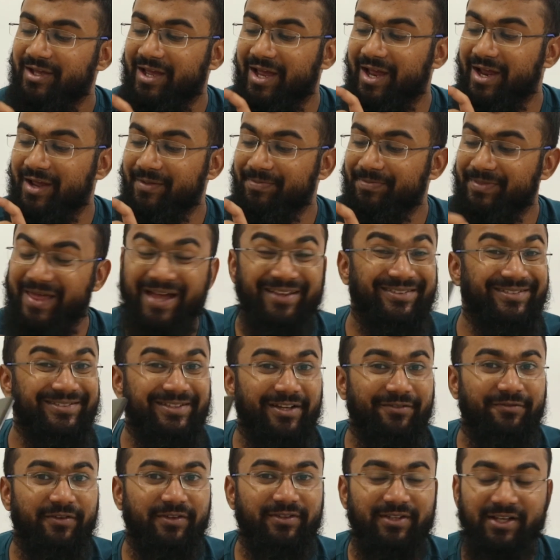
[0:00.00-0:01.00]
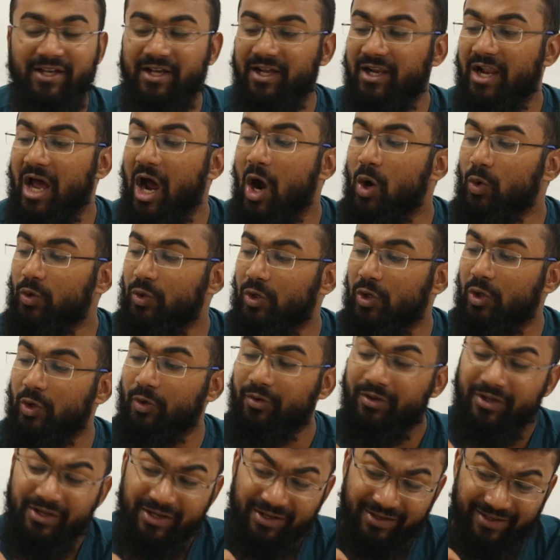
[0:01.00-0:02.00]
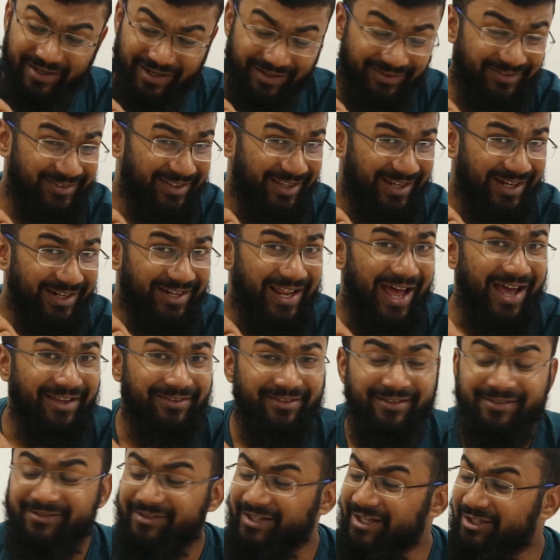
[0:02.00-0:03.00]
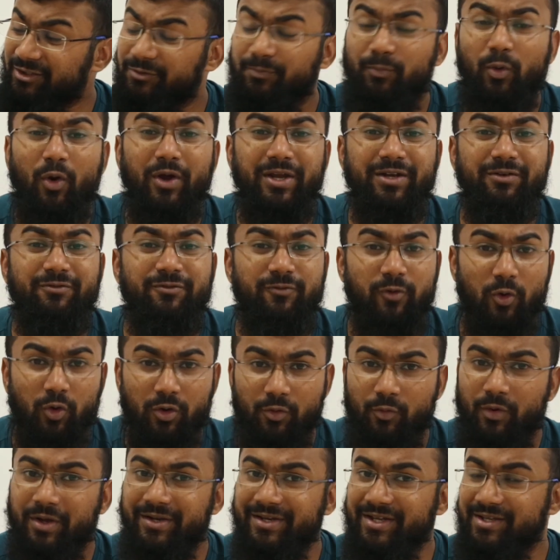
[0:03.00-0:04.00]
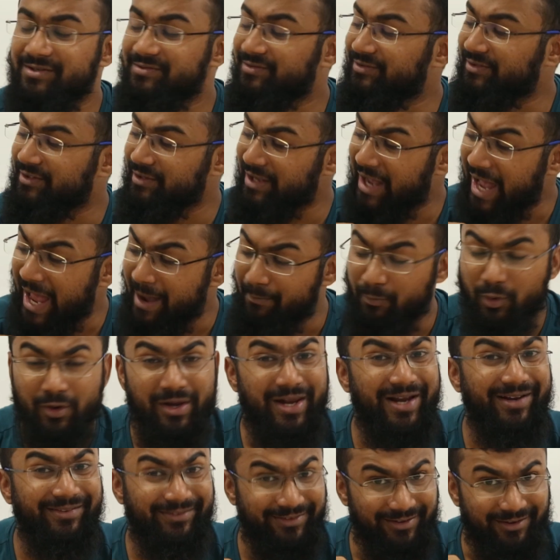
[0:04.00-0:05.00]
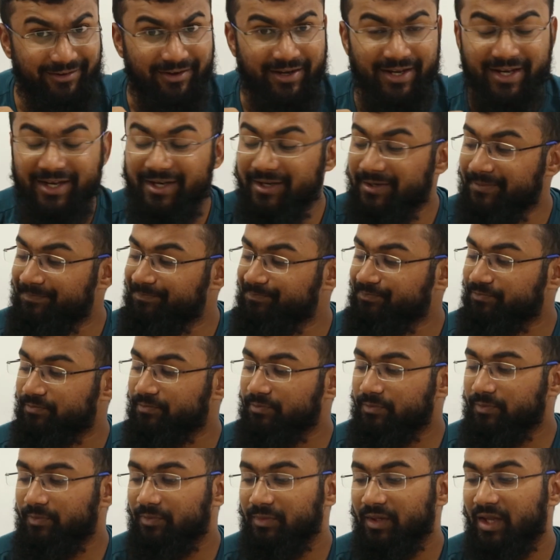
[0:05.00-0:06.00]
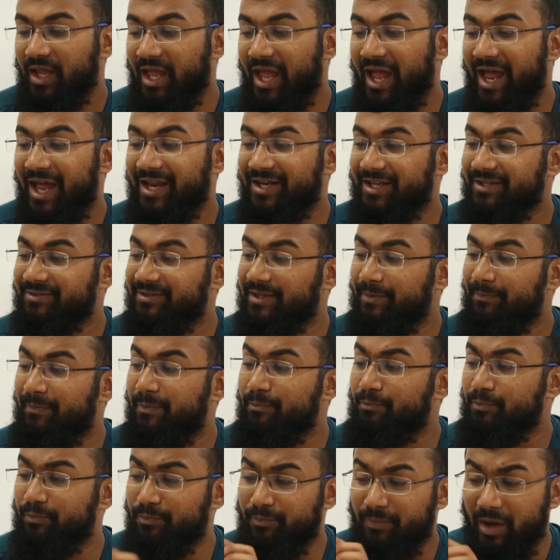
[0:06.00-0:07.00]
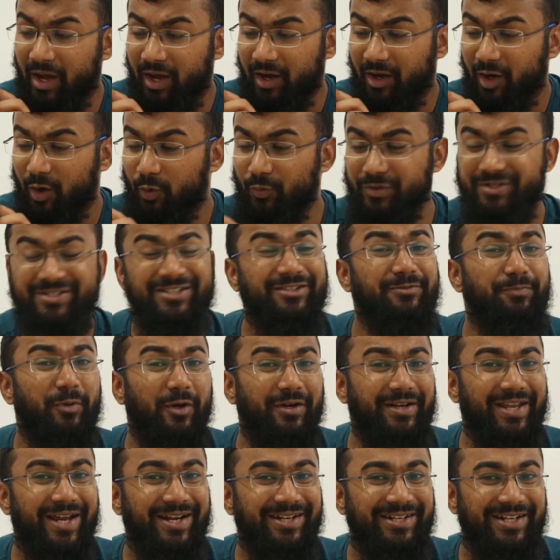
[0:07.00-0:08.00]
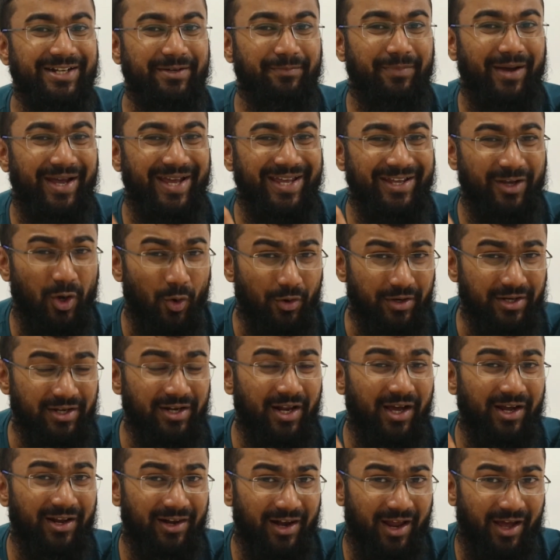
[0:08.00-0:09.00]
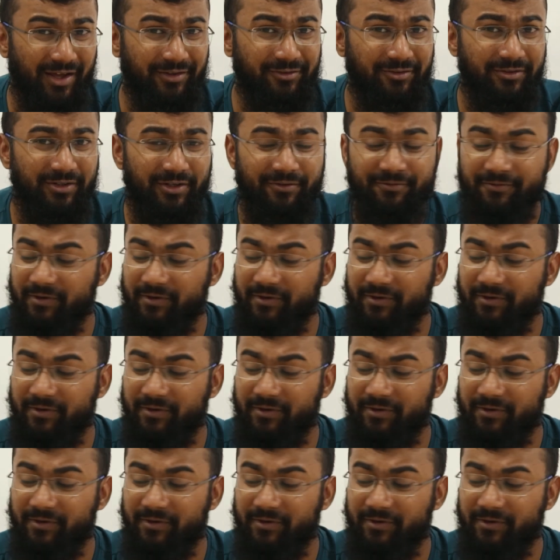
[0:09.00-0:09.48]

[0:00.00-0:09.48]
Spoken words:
and that's the physical outlook. It has a 6.41-inch AMOLED screen, and at the which is protected by Gorilla Glass on the